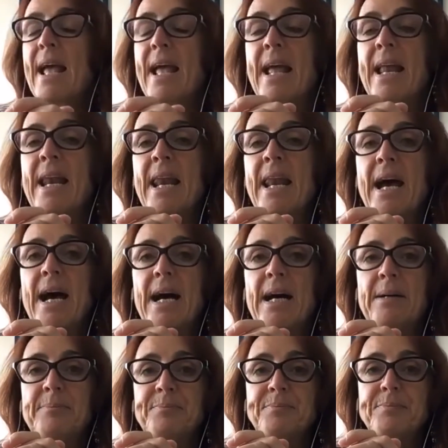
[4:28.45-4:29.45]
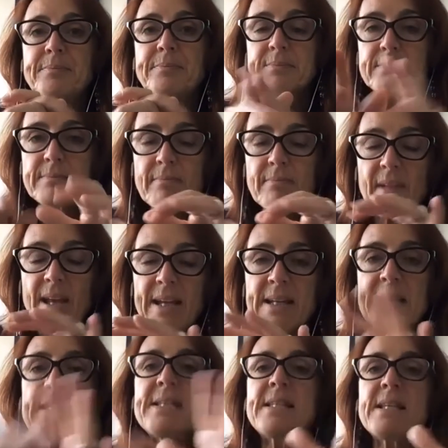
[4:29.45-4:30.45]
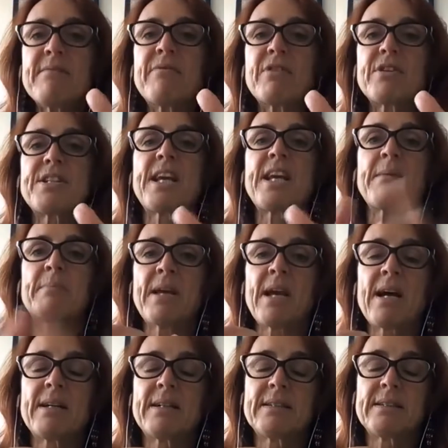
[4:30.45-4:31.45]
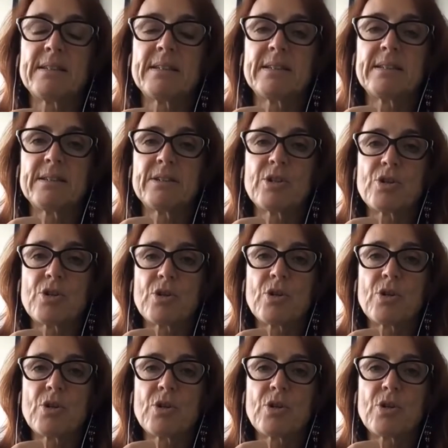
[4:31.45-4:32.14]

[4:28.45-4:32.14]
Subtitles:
And in this infodemia,